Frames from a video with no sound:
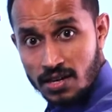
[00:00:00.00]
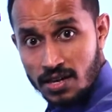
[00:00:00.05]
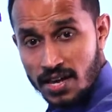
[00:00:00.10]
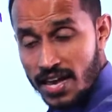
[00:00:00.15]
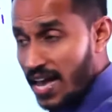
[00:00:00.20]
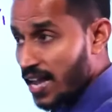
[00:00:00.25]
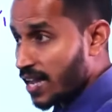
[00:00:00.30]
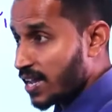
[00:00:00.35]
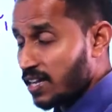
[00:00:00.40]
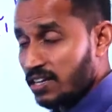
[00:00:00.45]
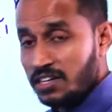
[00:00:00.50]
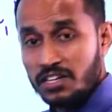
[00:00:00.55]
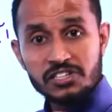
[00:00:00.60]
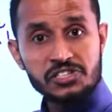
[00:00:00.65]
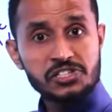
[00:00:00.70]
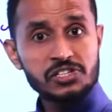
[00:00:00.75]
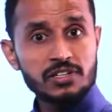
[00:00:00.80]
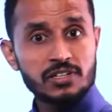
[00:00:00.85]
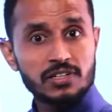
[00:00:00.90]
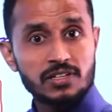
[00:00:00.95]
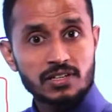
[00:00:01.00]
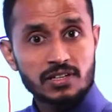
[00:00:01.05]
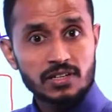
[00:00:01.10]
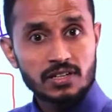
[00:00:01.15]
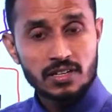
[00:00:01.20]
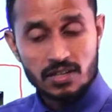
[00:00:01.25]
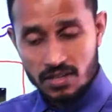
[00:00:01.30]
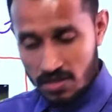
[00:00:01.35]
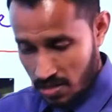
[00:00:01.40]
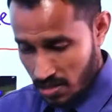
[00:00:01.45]
air conditioned,
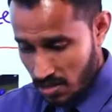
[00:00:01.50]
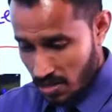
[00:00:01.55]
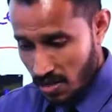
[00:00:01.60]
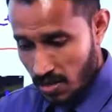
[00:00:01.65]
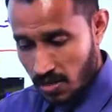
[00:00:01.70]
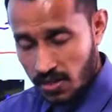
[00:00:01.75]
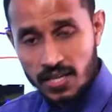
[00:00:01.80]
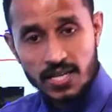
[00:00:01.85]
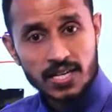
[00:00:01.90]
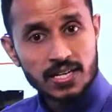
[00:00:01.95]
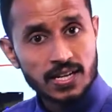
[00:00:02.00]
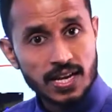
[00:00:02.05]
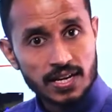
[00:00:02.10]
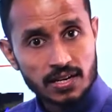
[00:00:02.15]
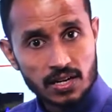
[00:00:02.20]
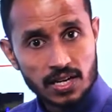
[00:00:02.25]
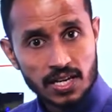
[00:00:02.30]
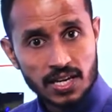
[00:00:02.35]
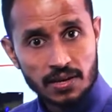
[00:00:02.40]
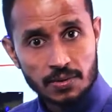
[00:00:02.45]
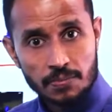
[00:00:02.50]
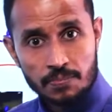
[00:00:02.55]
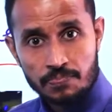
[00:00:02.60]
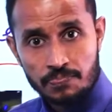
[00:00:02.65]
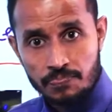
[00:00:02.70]
clean and clear,